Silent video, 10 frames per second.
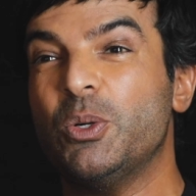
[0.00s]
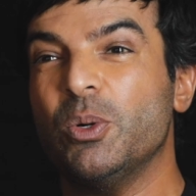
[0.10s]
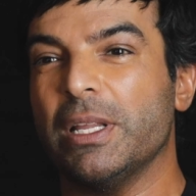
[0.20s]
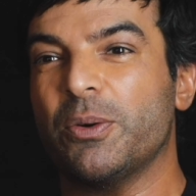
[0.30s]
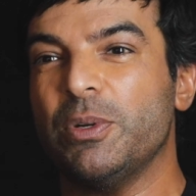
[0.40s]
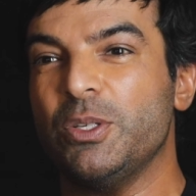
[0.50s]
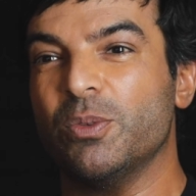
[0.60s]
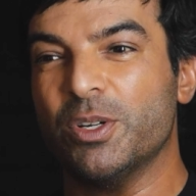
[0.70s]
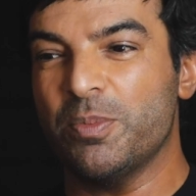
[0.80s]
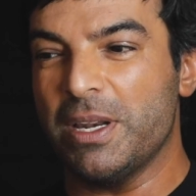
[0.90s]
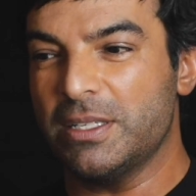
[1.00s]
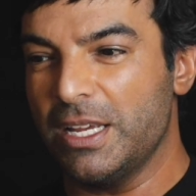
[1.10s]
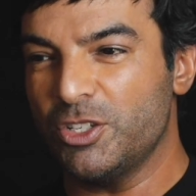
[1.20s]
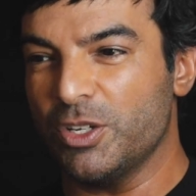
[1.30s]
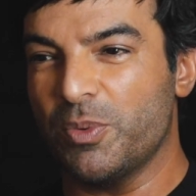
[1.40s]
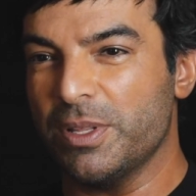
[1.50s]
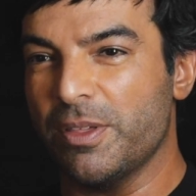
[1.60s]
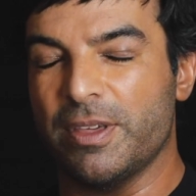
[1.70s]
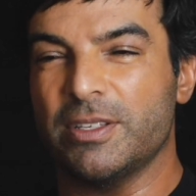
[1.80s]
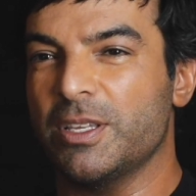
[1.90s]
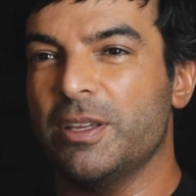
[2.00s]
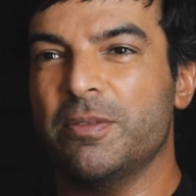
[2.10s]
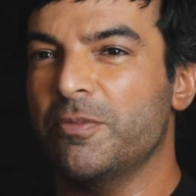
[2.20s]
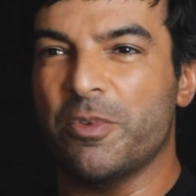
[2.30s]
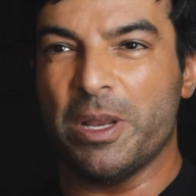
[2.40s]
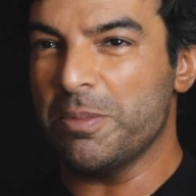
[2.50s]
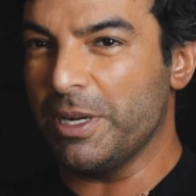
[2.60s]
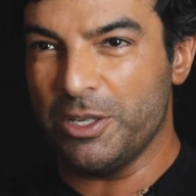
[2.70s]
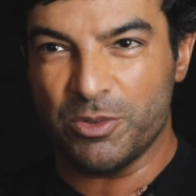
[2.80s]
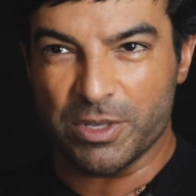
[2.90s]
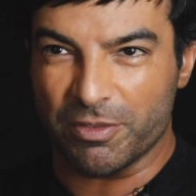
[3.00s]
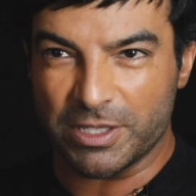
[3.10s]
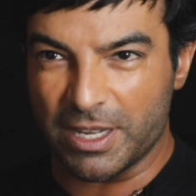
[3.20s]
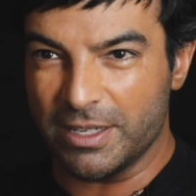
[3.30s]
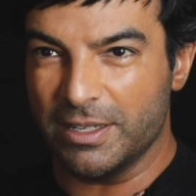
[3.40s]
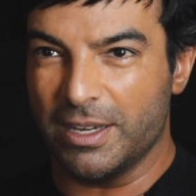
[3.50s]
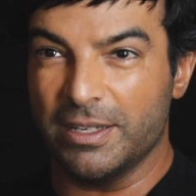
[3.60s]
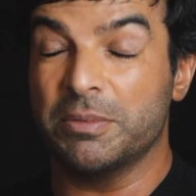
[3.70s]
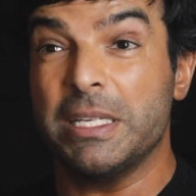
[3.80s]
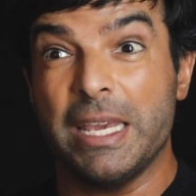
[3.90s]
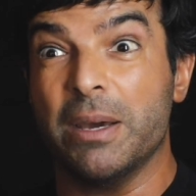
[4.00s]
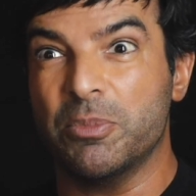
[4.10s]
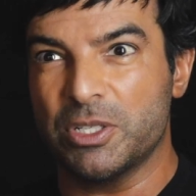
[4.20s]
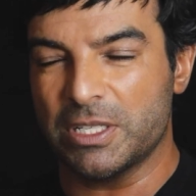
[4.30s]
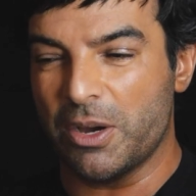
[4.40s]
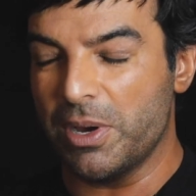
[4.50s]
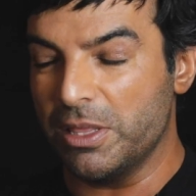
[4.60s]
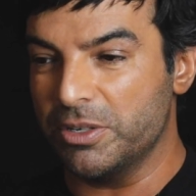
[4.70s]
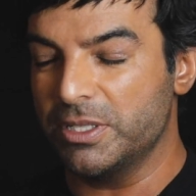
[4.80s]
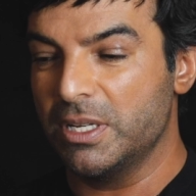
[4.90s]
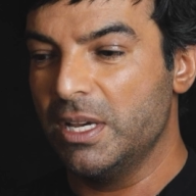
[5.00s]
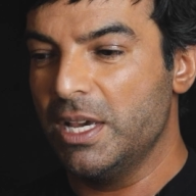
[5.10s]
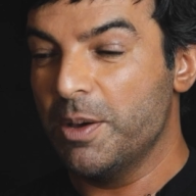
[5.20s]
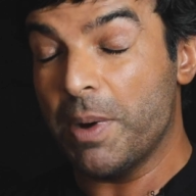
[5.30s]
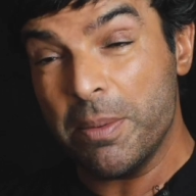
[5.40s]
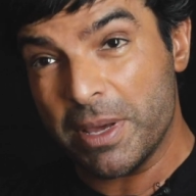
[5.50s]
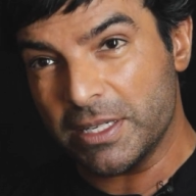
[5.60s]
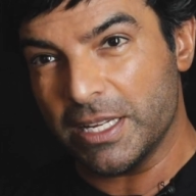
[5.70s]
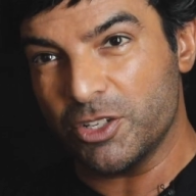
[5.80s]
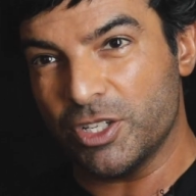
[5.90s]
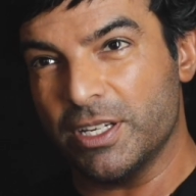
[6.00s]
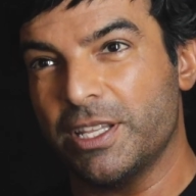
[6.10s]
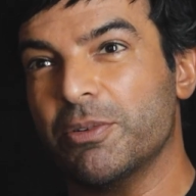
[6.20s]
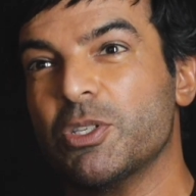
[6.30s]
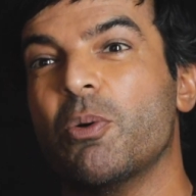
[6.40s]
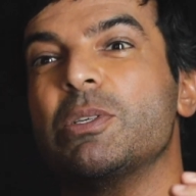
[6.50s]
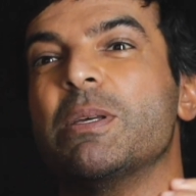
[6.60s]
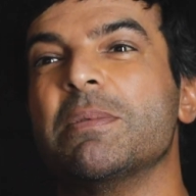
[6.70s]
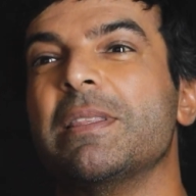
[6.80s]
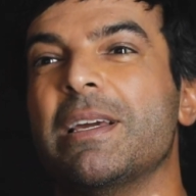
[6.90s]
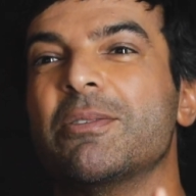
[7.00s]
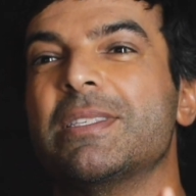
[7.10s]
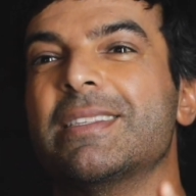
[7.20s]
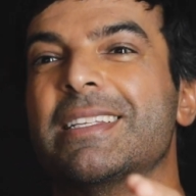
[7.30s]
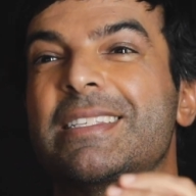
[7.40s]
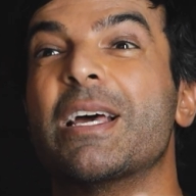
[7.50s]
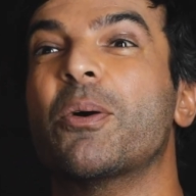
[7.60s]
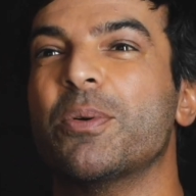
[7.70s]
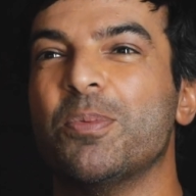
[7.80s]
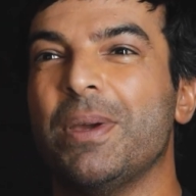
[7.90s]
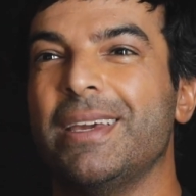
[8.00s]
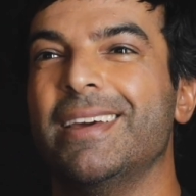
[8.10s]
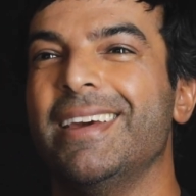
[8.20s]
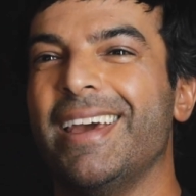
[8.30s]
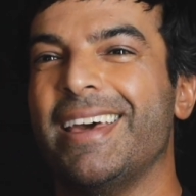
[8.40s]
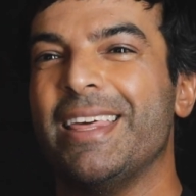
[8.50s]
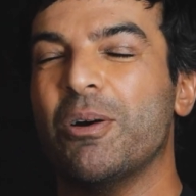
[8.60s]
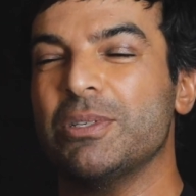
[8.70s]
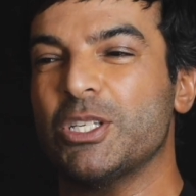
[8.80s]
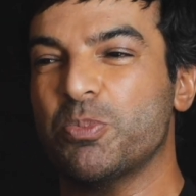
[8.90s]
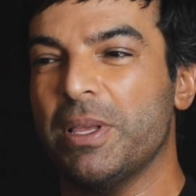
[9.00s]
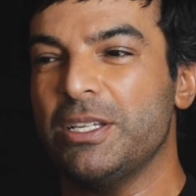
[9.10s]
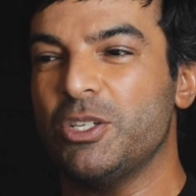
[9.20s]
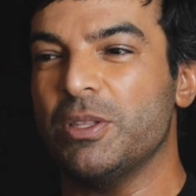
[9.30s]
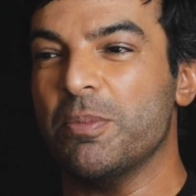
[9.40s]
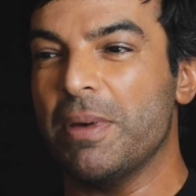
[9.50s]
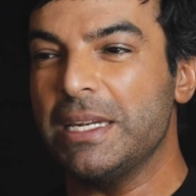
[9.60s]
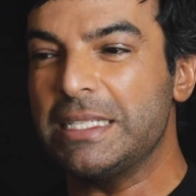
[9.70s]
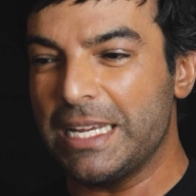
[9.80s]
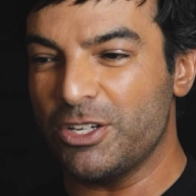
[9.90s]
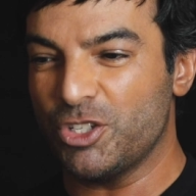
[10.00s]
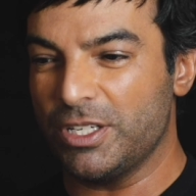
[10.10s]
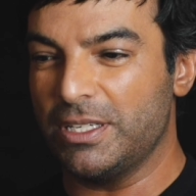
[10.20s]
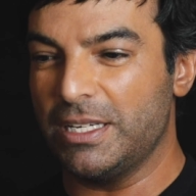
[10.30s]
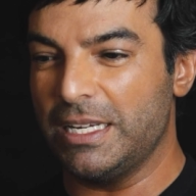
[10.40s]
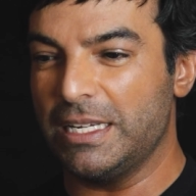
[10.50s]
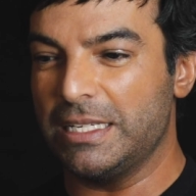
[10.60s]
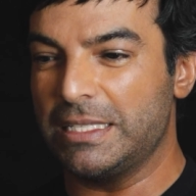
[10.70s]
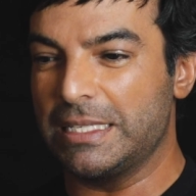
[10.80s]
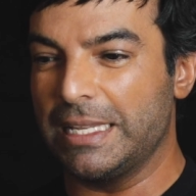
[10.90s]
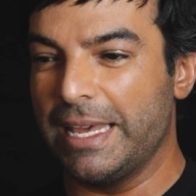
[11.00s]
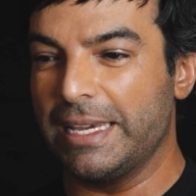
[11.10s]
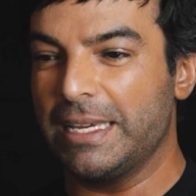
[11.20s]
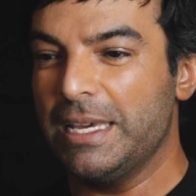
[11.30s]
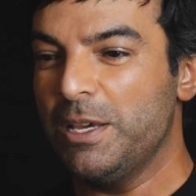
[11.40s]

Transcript: cool, like when you learn meditation, one of the things, and for anybody who's ever done TM, which is how I learned my meditation, there was always something that stuck with me. And they always explain to you that meditation is like